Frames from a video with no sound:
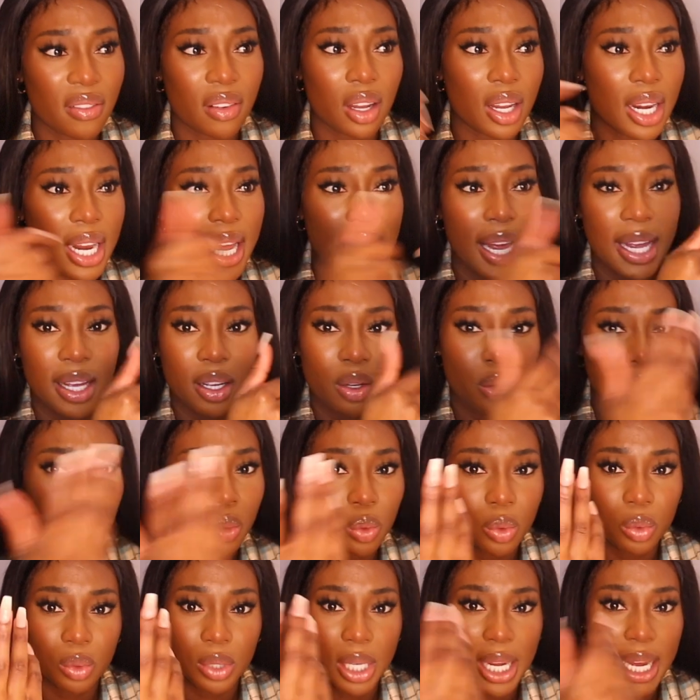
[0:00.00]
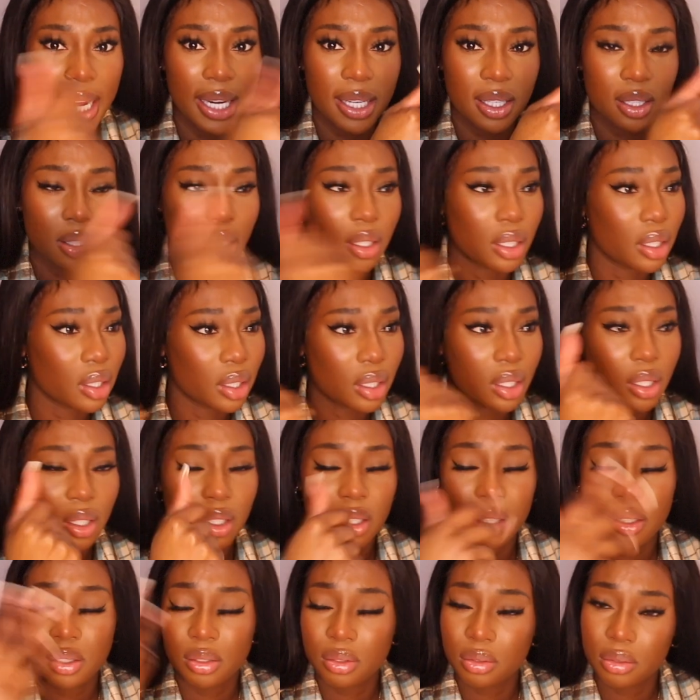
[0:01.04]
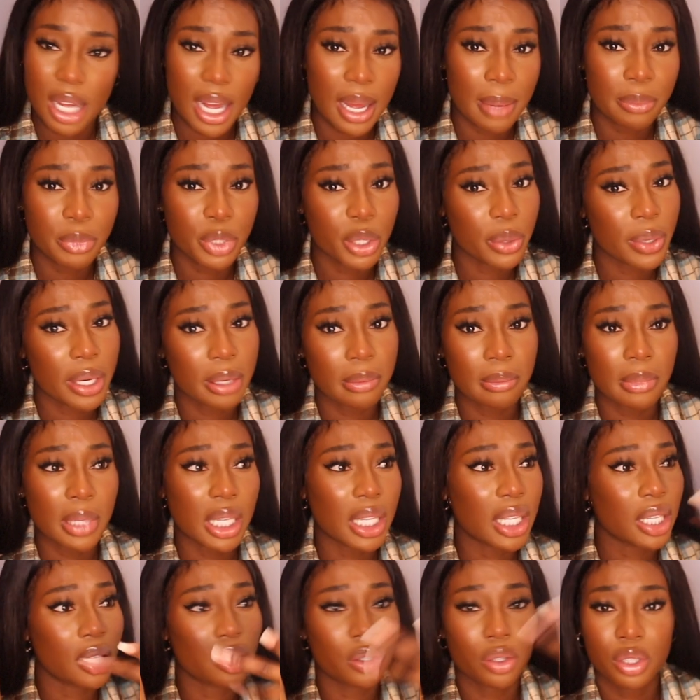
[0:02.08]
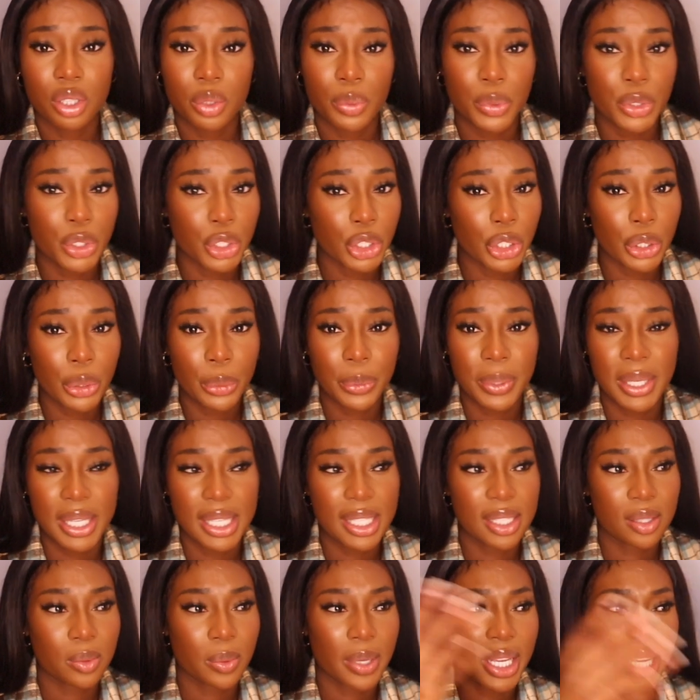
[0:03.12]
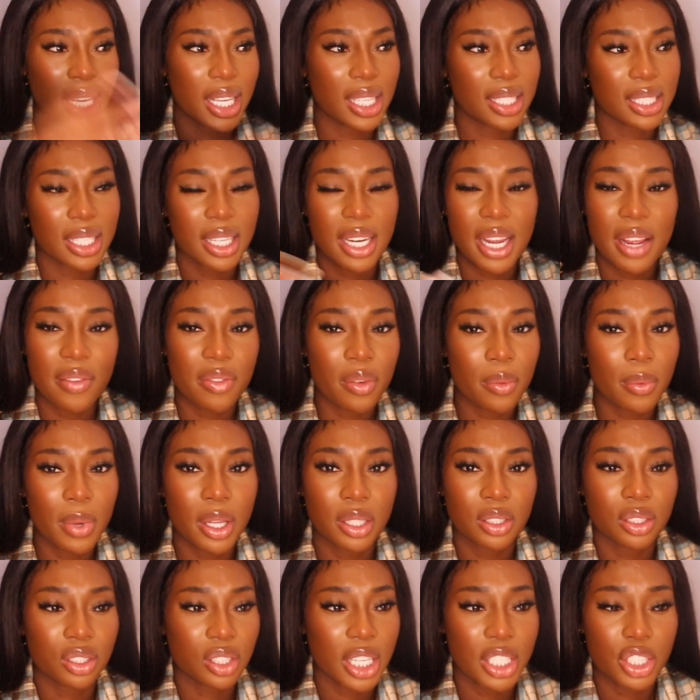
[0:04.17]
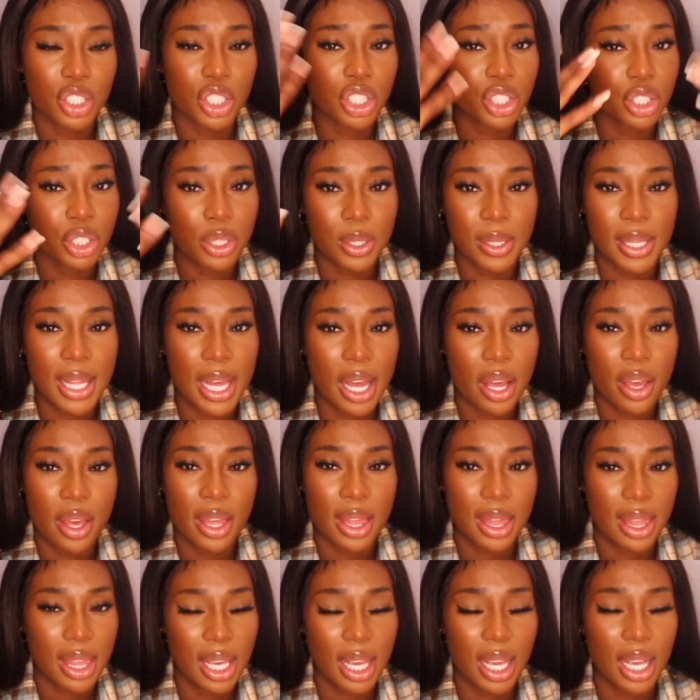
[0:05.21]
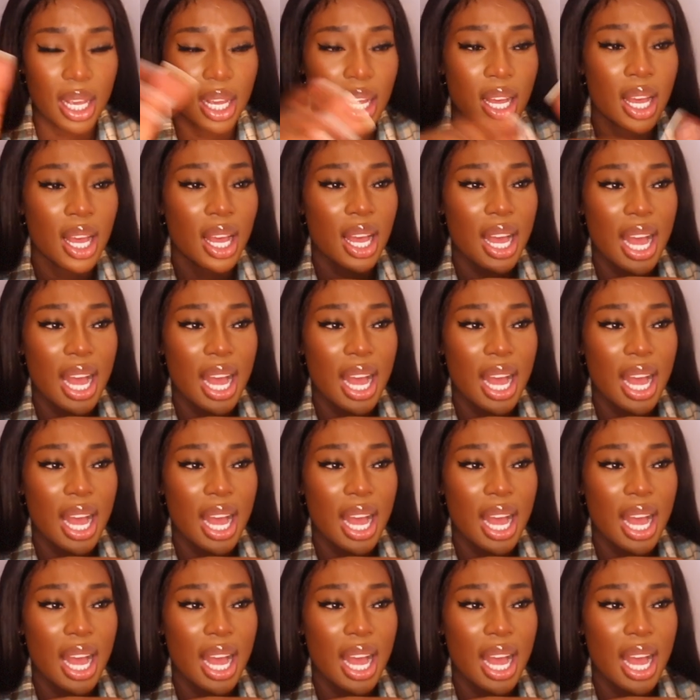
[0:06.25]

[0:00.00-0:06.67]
Like, cool, like I'm doing me, you're doing you, it is what it is, and everyone can just do their own thing.